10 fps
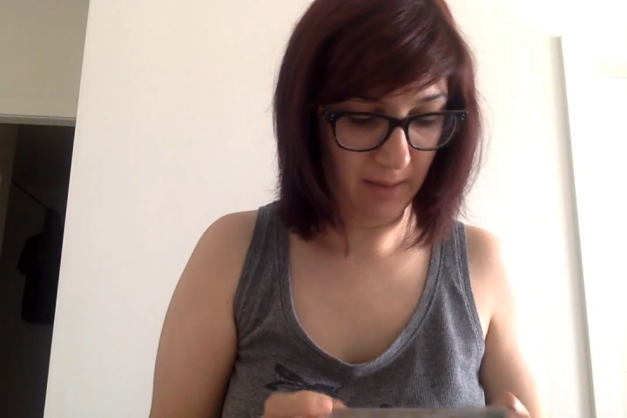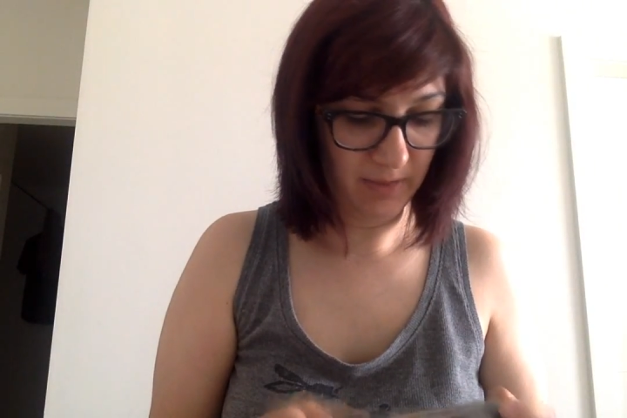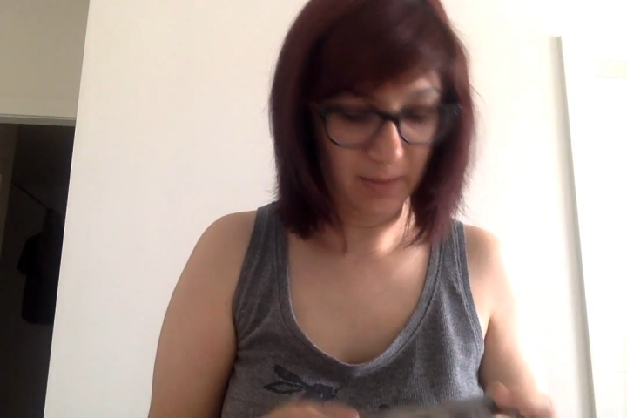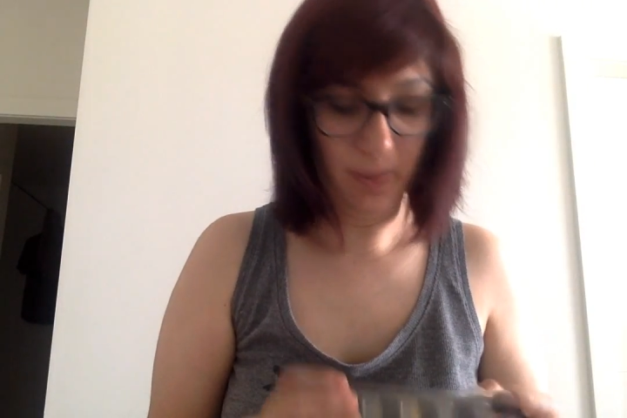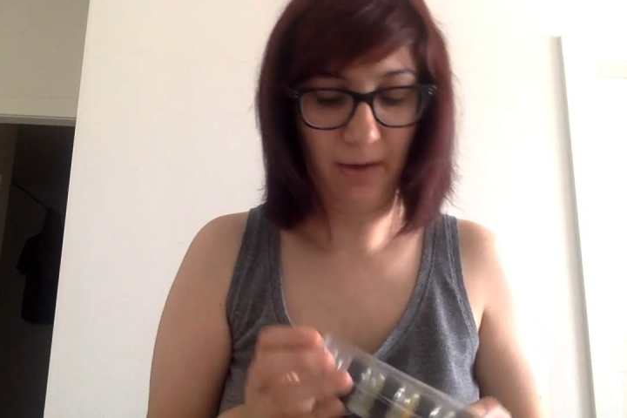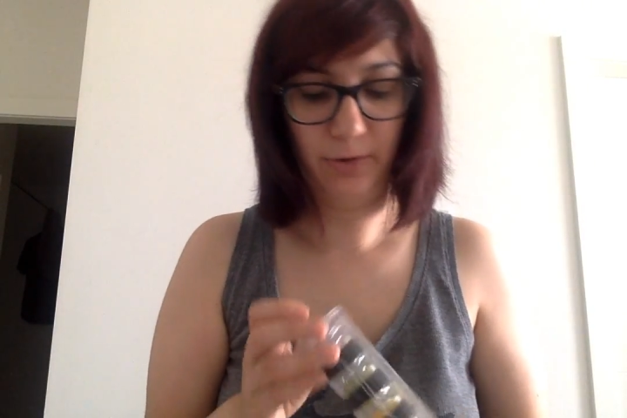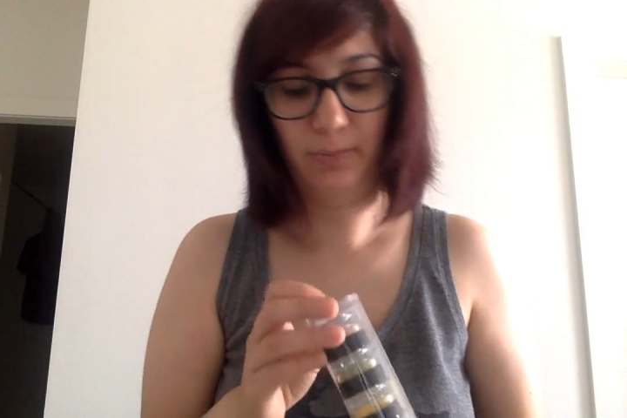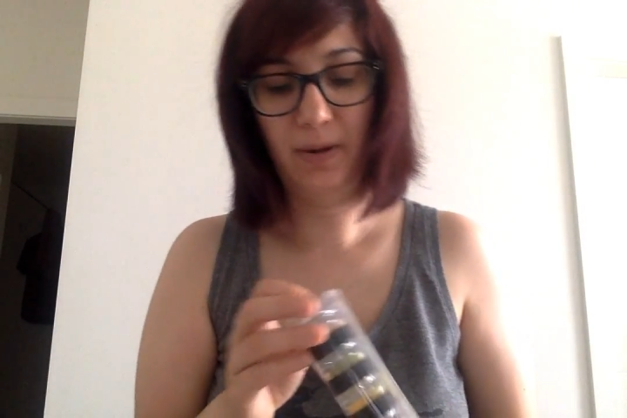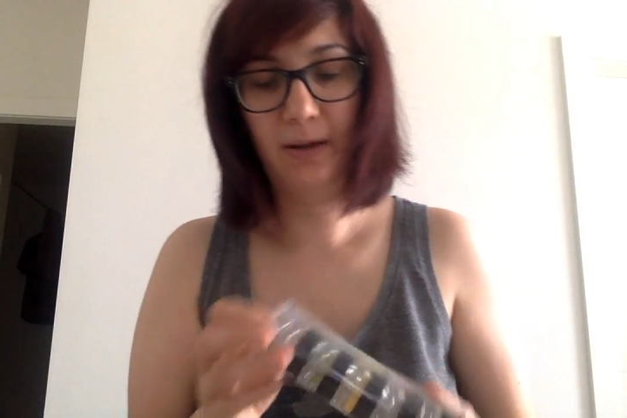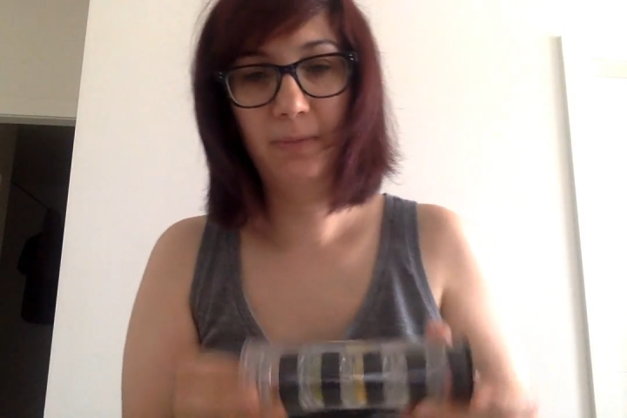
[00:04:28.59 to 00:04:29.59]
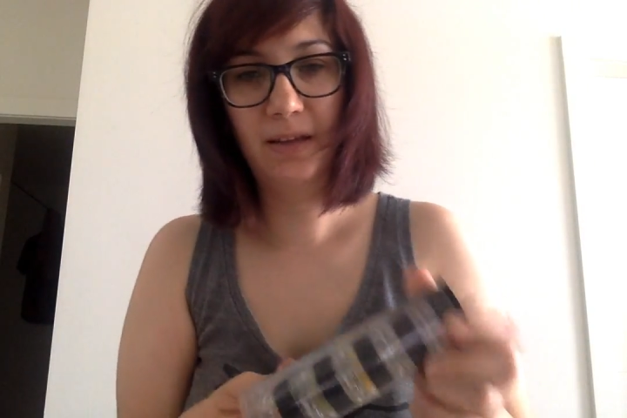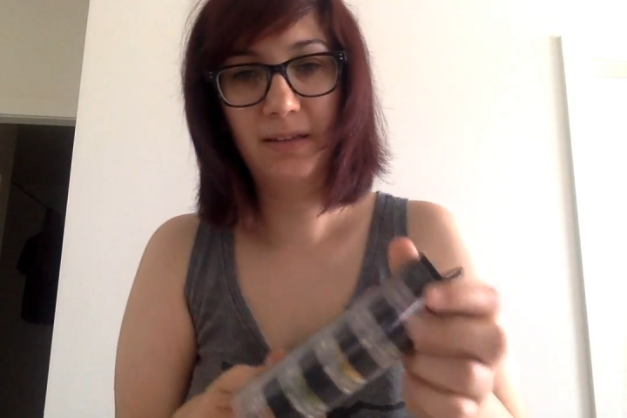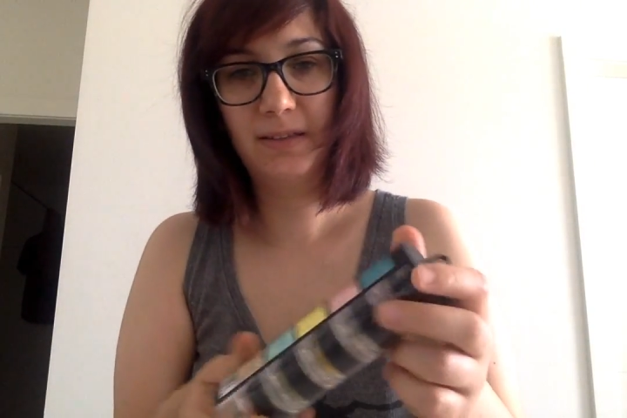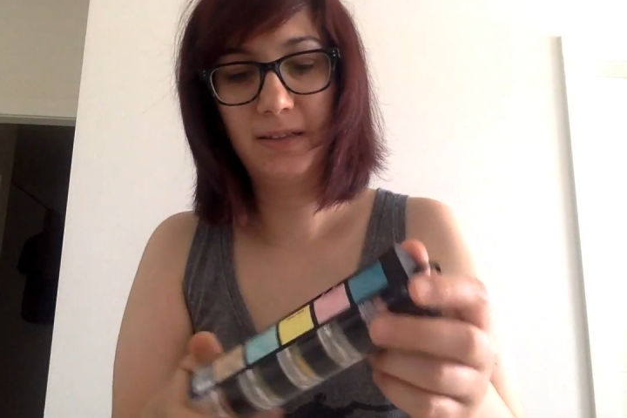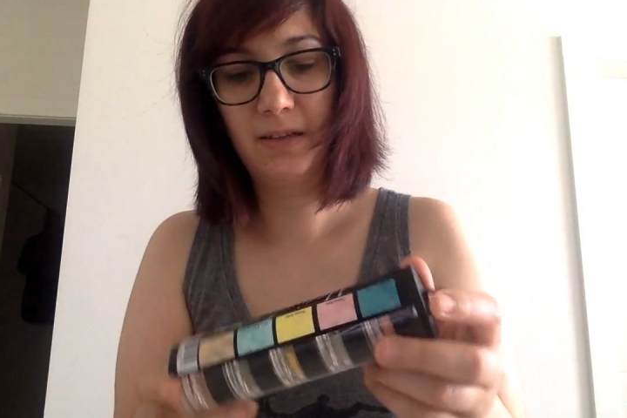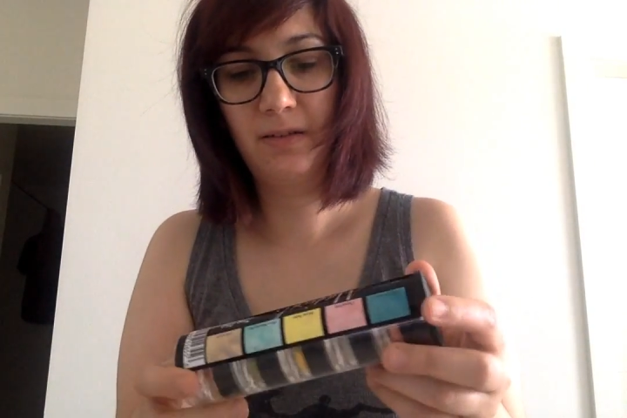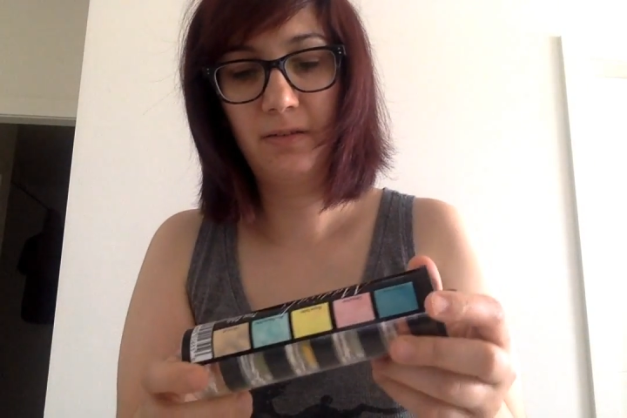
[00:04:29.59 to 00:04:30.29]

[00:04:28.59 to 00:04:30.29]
some powdered pigments.